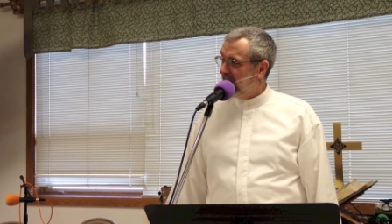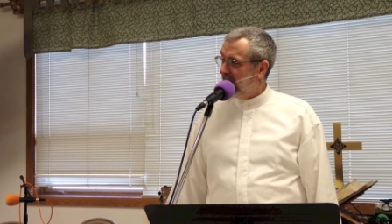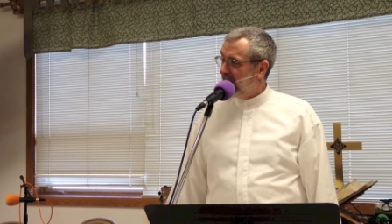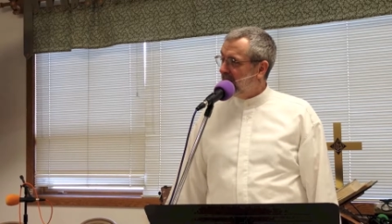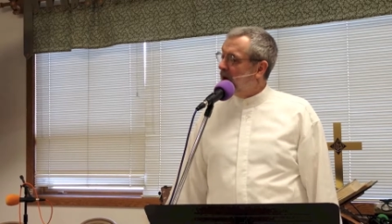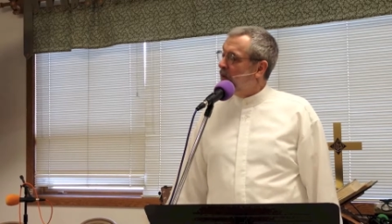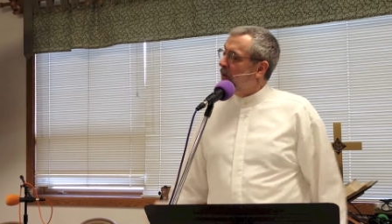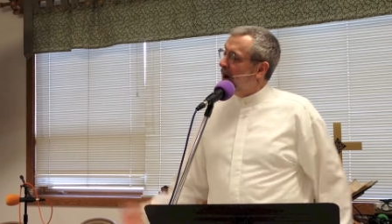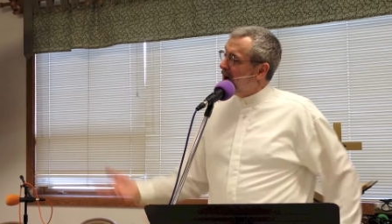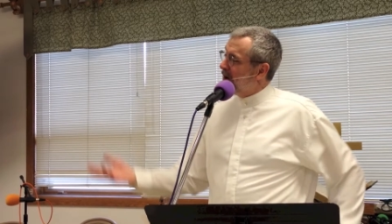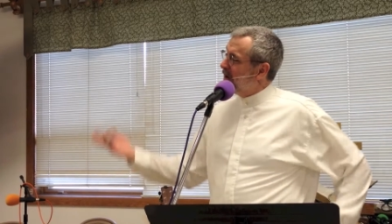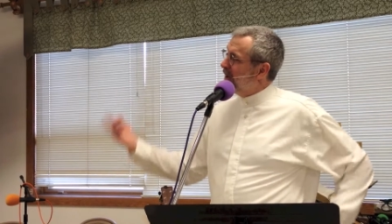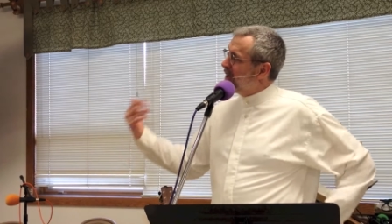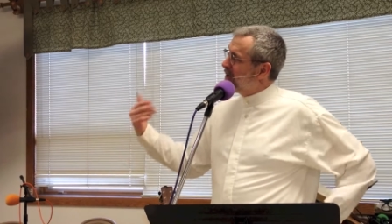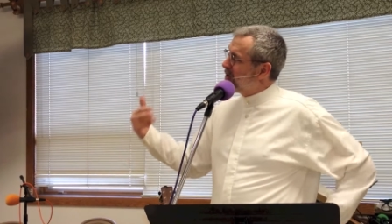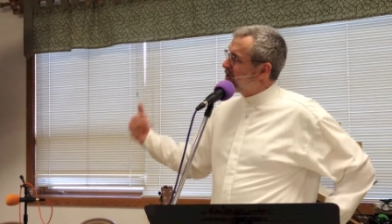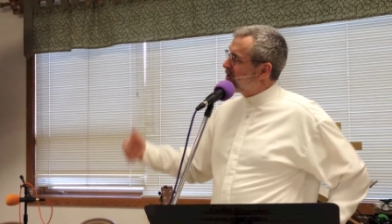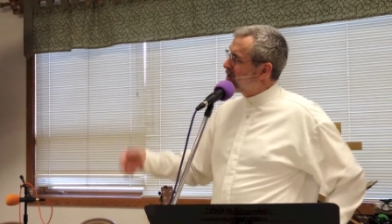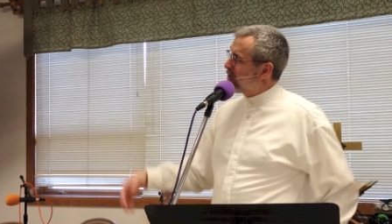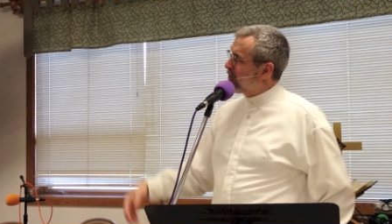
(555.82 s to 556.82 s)
Now, why are they
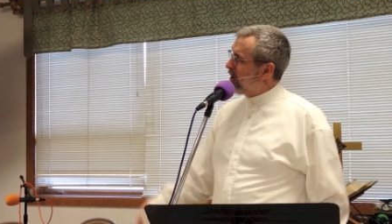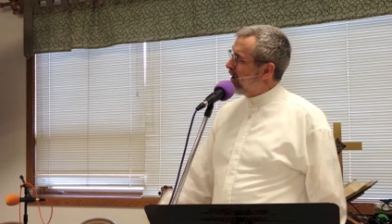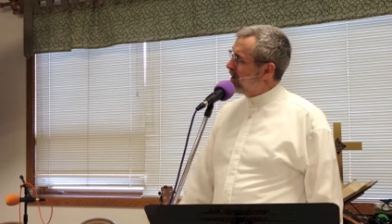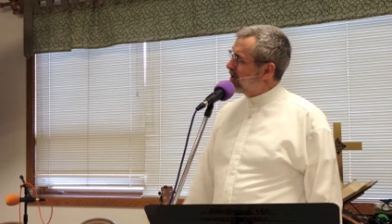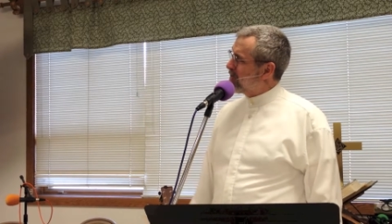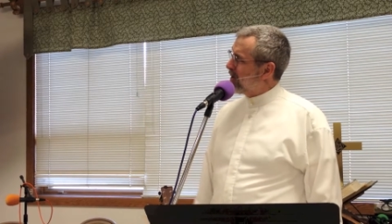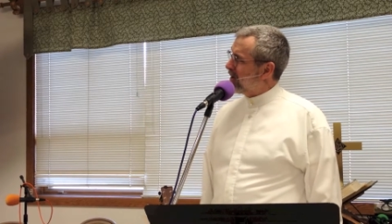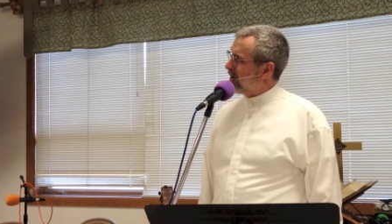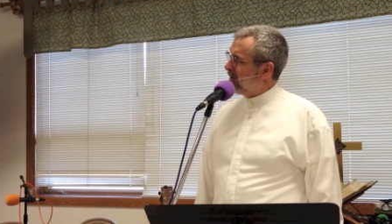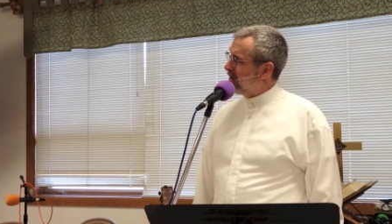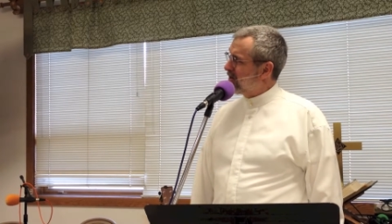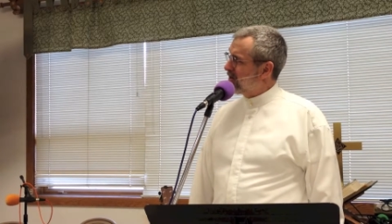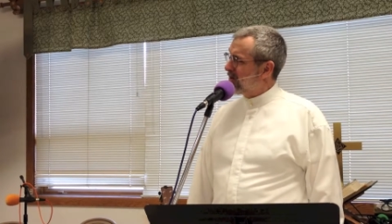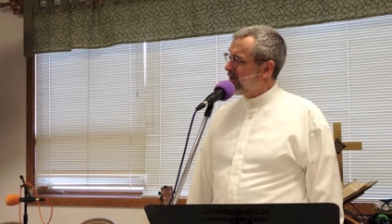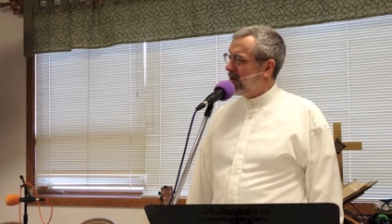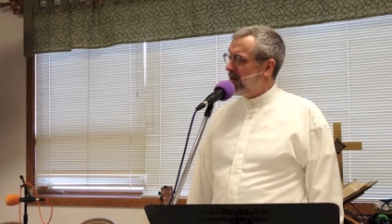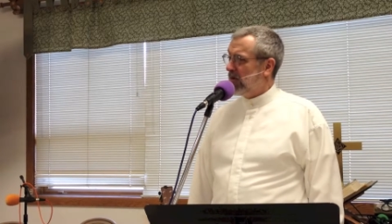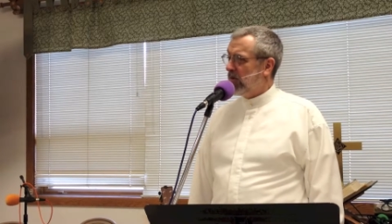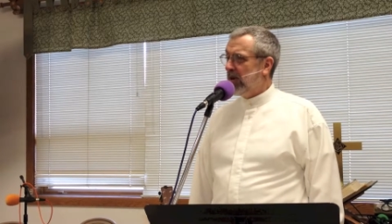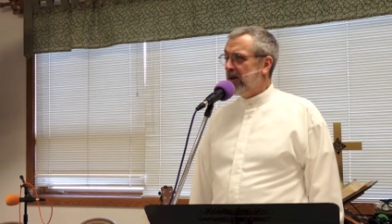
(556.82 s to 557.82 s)
so surprised by this?
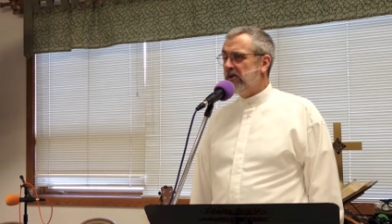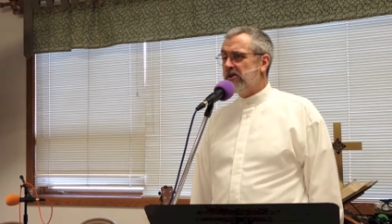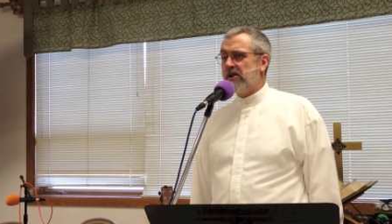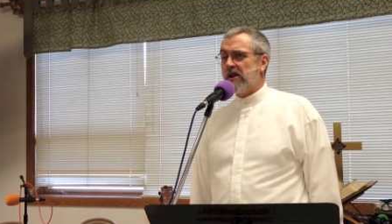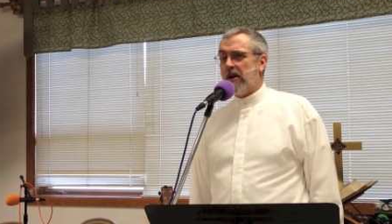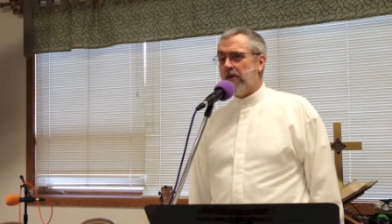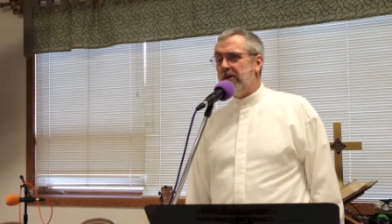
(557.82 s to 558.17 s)
What is it?